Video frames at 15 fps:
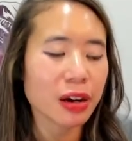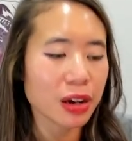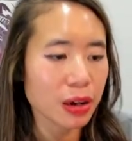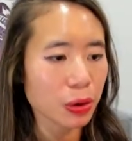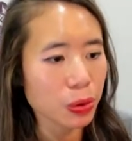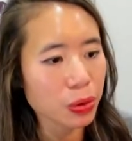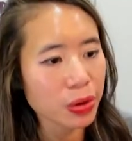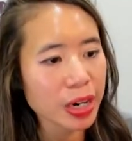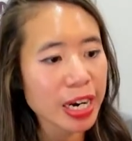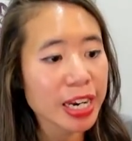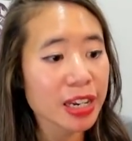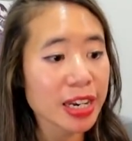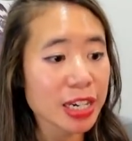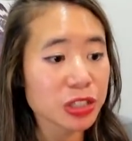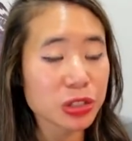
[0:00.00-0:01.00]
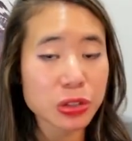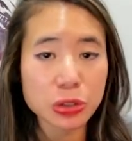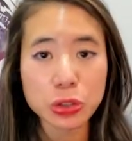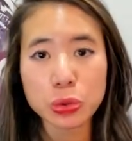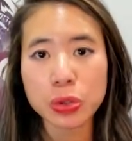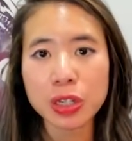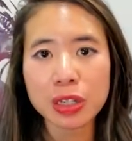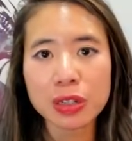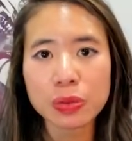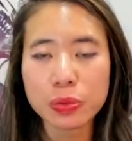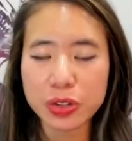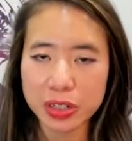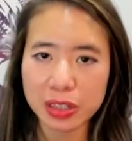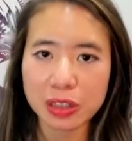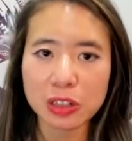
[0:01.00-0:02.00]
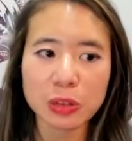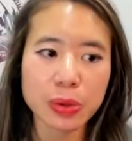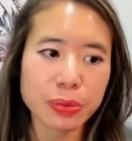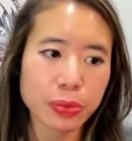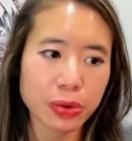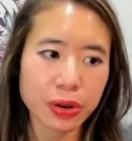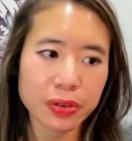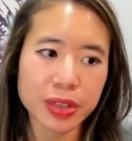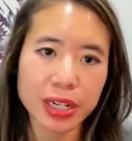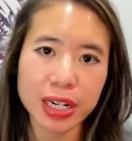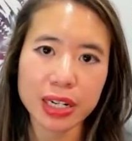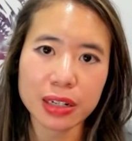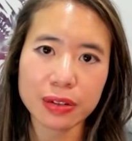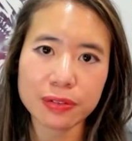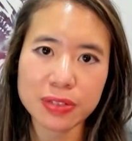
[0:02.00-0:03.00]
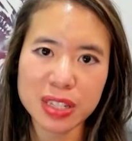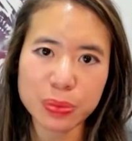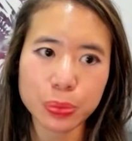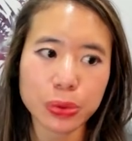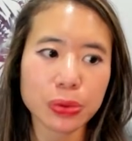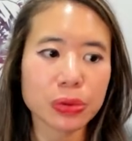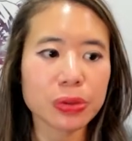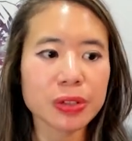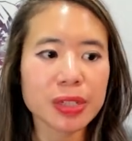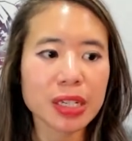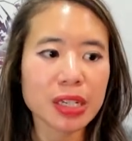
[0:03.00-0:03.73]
or I can actually use a tween, which is a little bit more of the kind of simple,